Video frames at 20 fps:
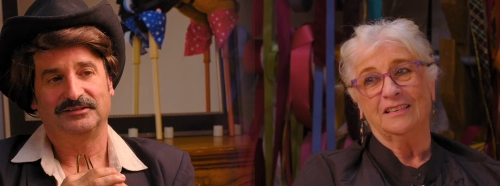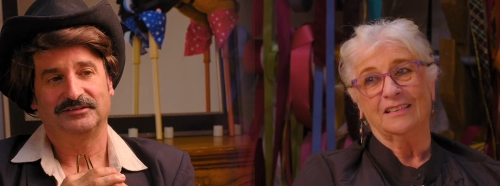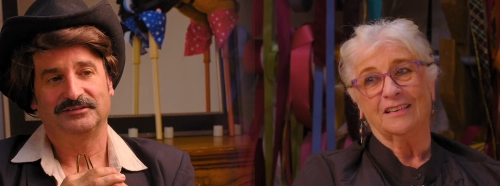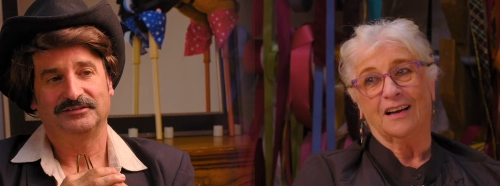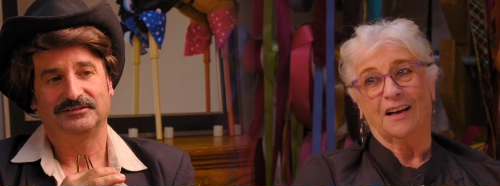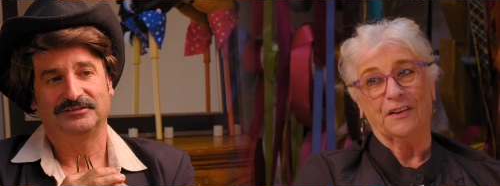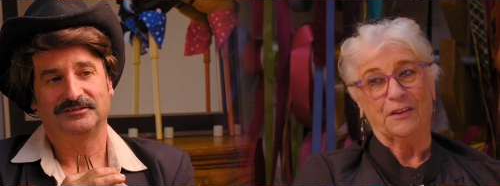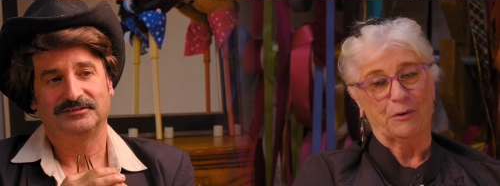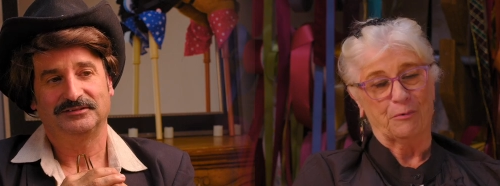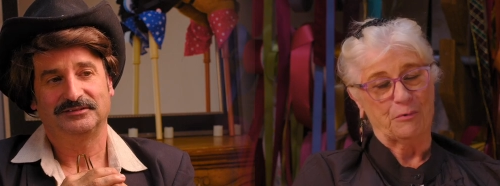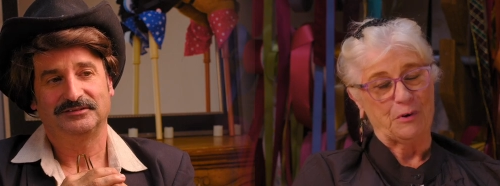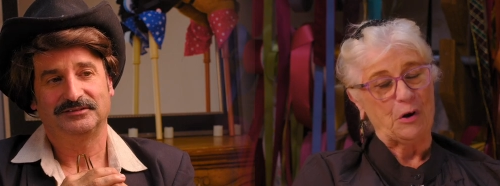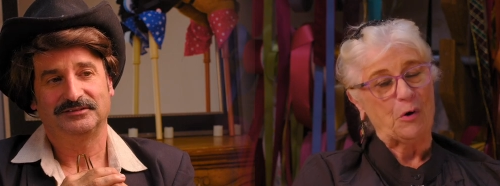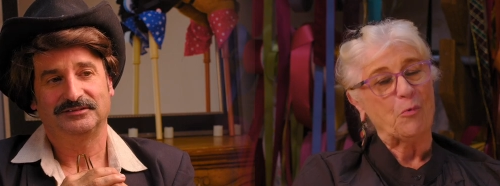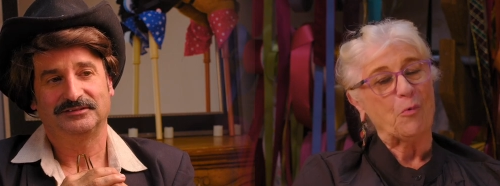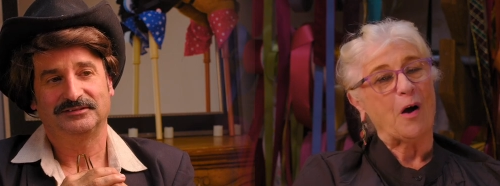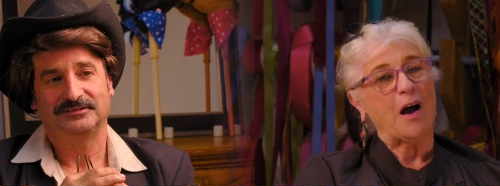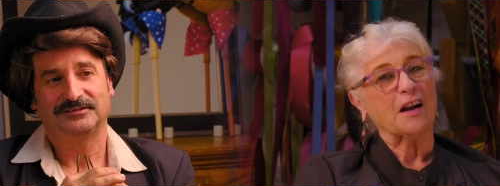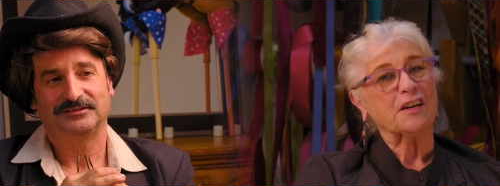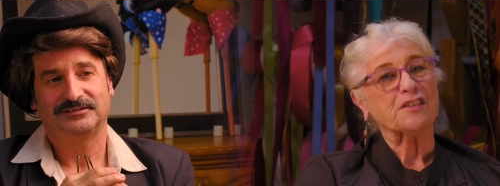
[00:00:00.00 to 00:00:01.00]
Speaker 1: On the Reel
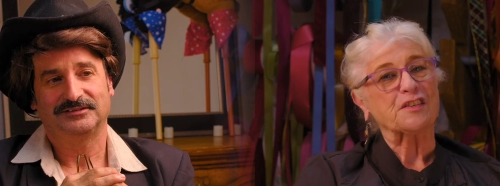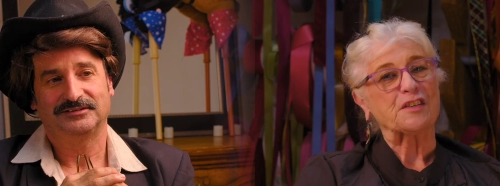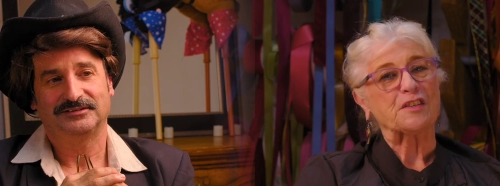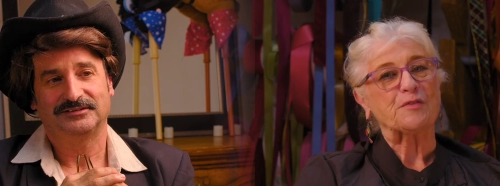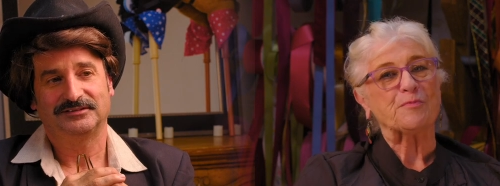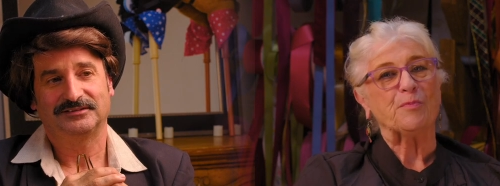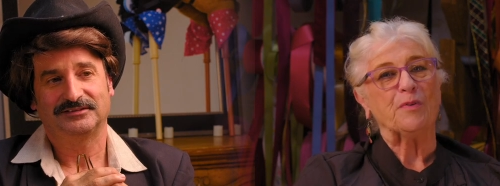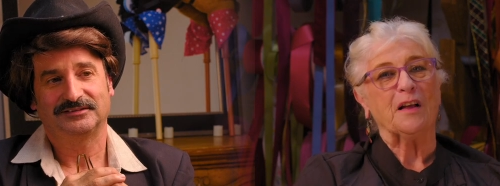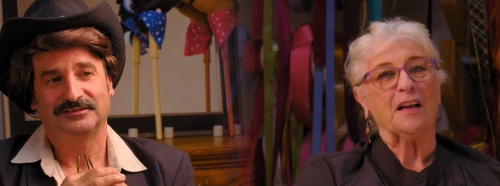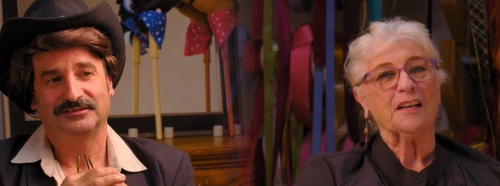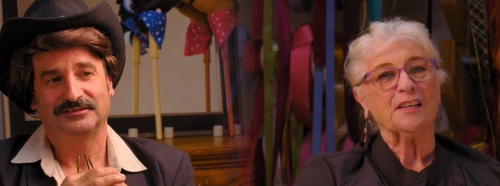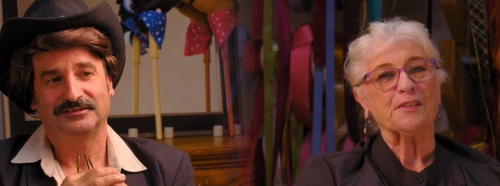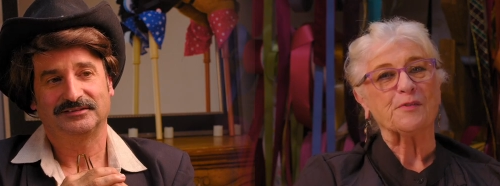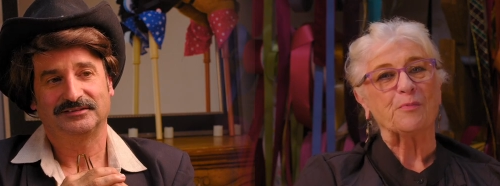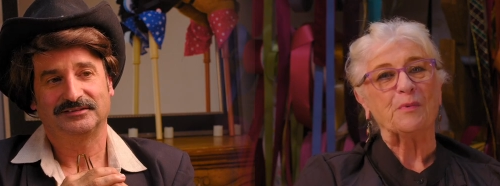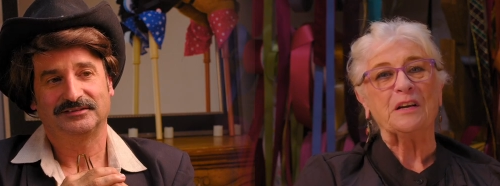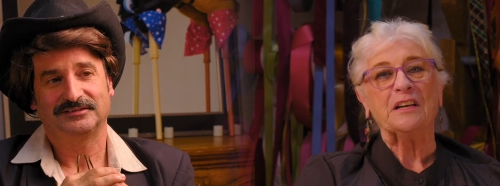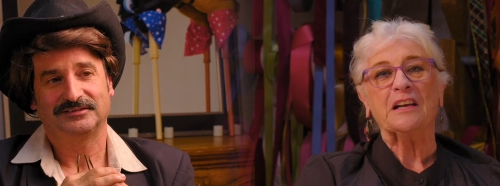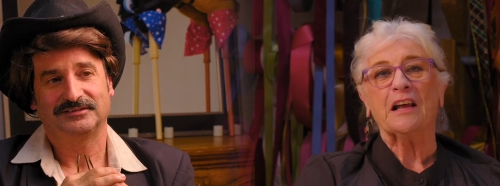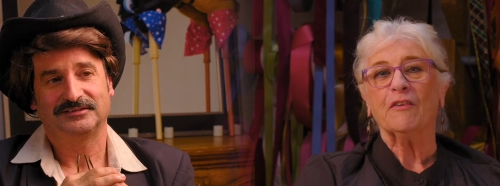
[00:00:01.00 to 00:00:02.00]
Watchlist Plus,
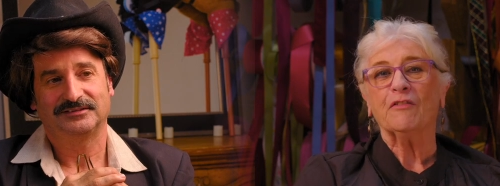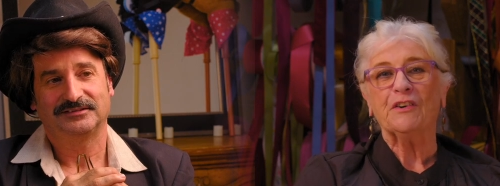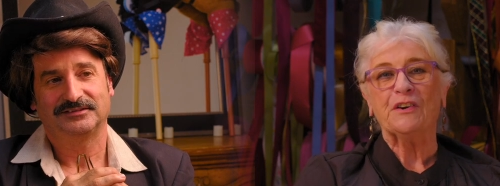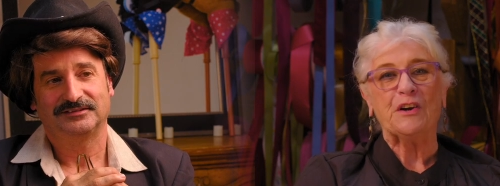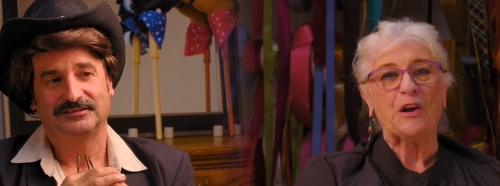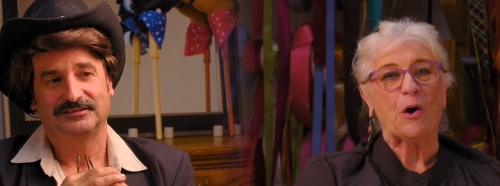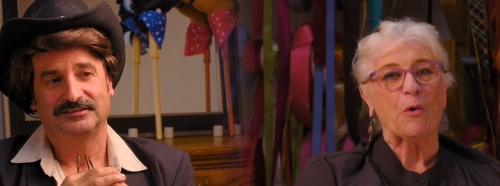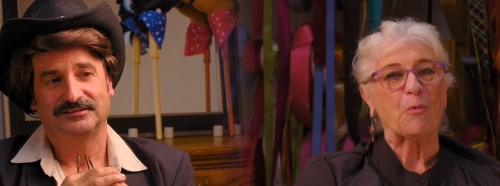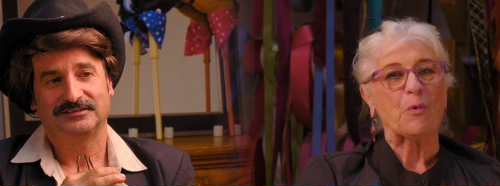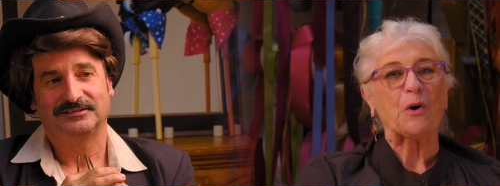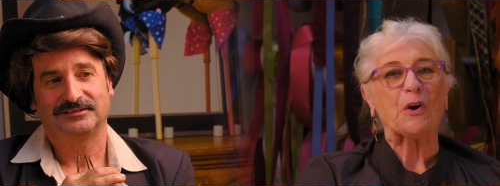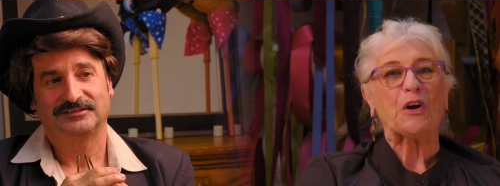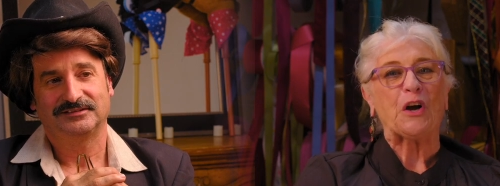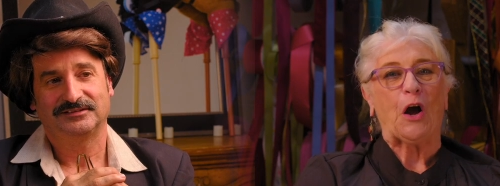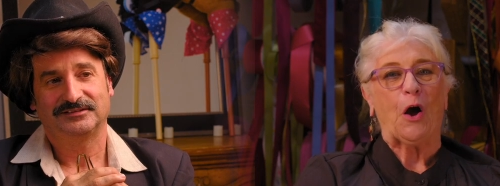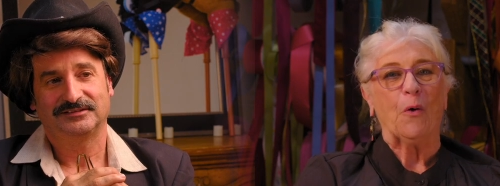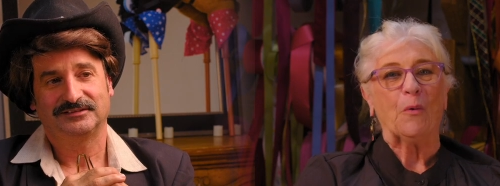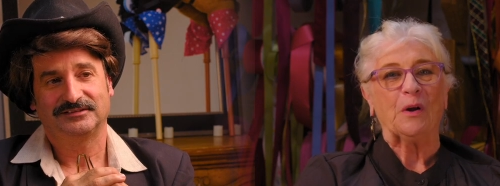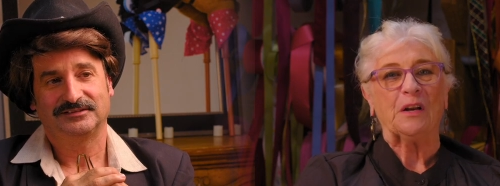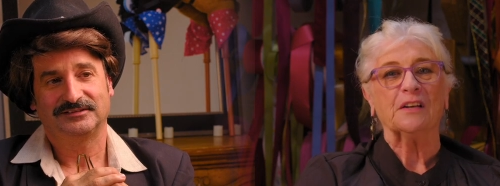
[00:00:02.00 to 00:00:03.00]
we never know we're
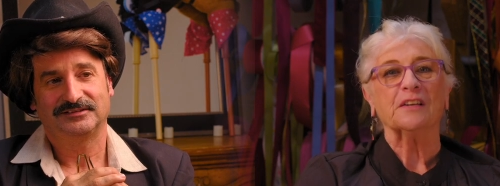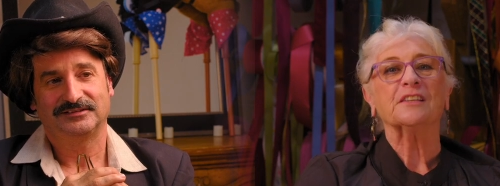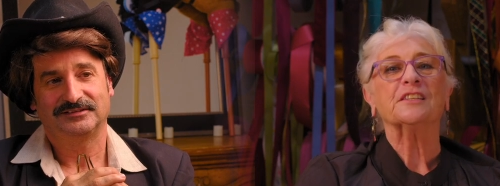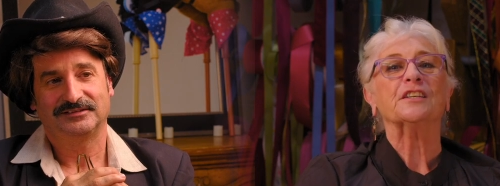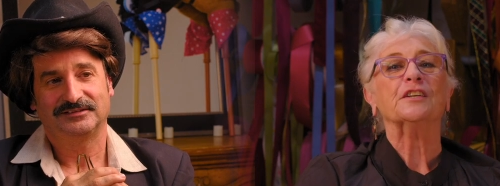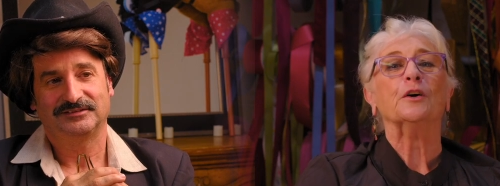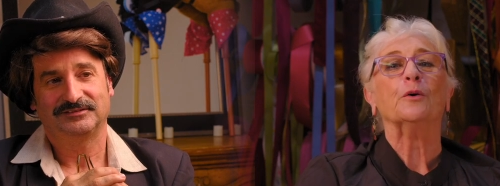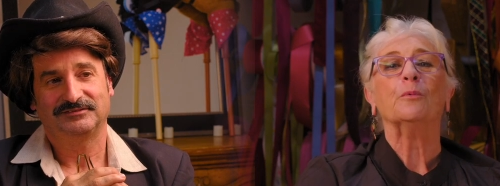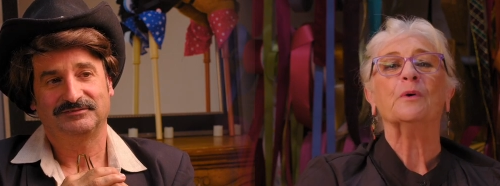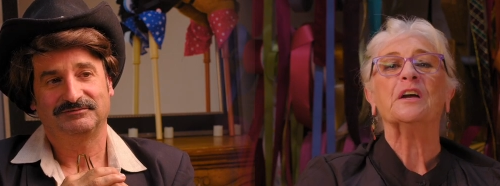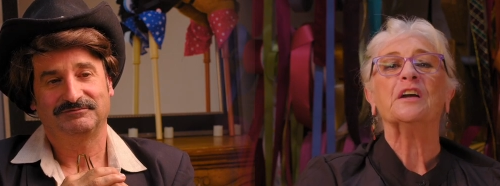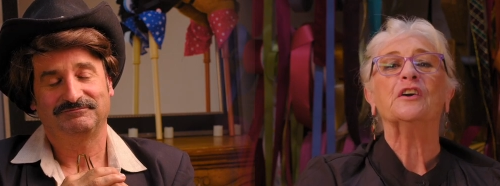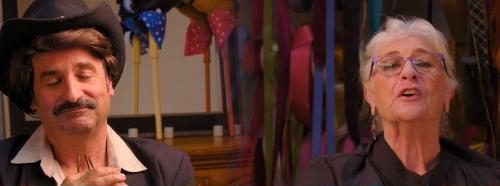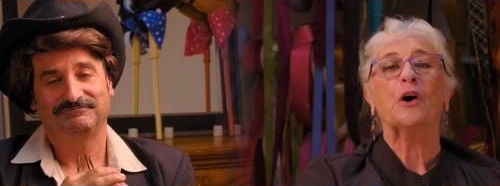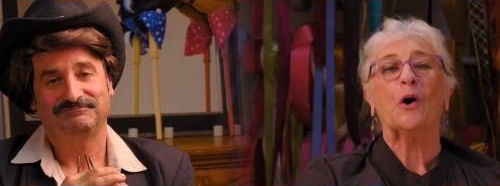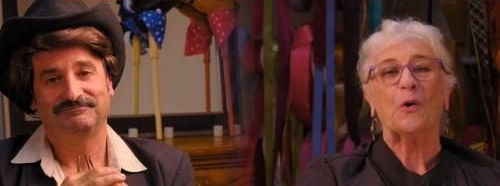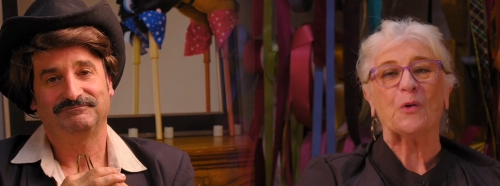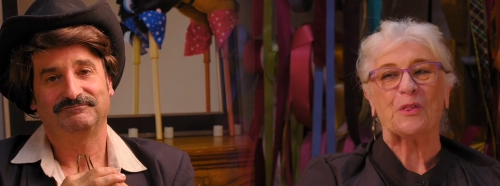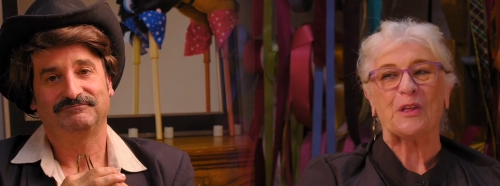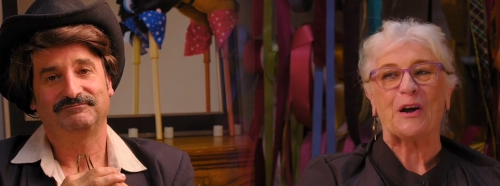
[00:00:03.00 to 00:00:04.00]
going till we
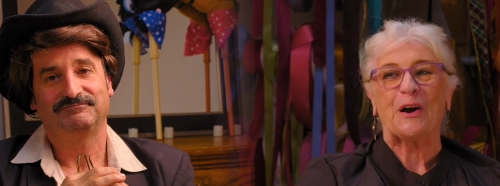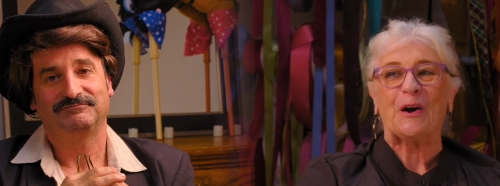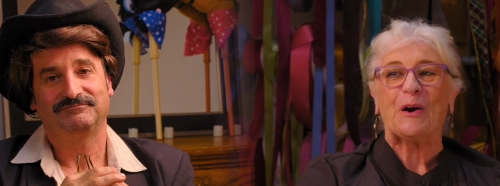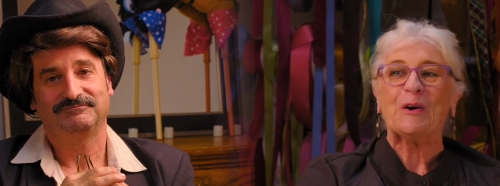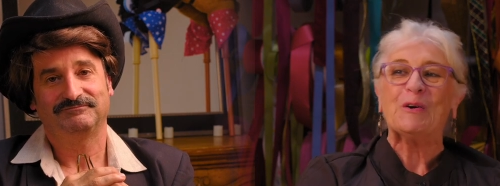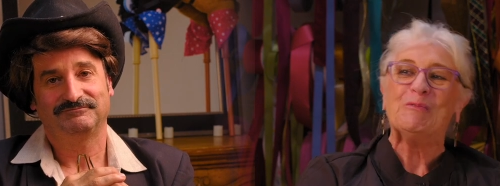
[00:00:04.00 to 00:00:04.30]
go there.